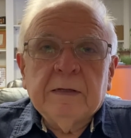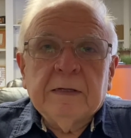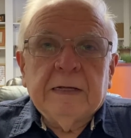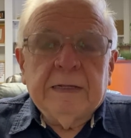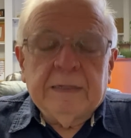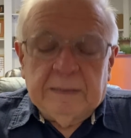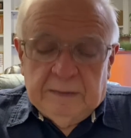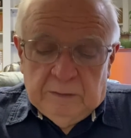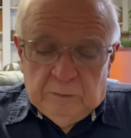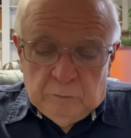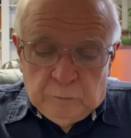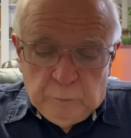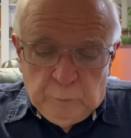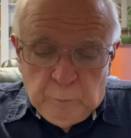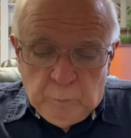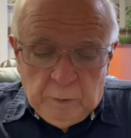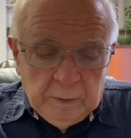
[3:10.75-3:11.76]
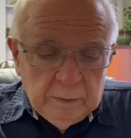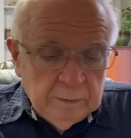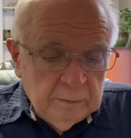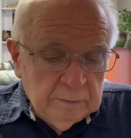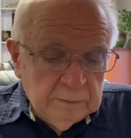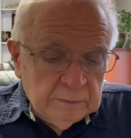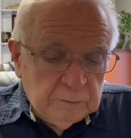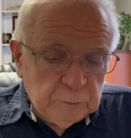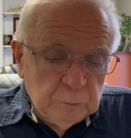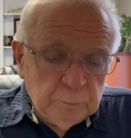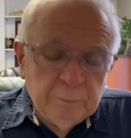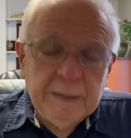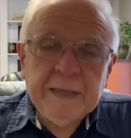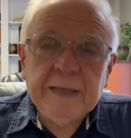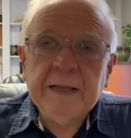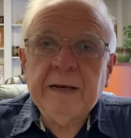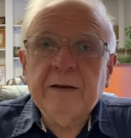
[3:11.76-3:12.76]
and two
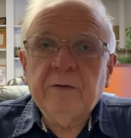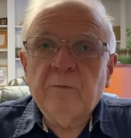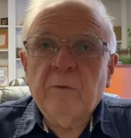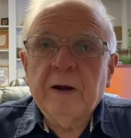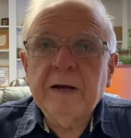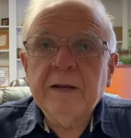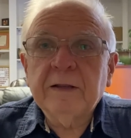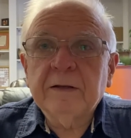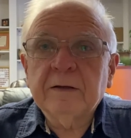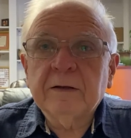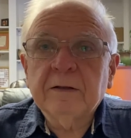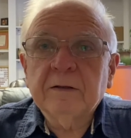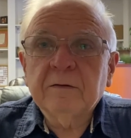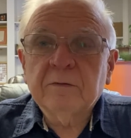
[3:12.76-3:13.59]
men in radiant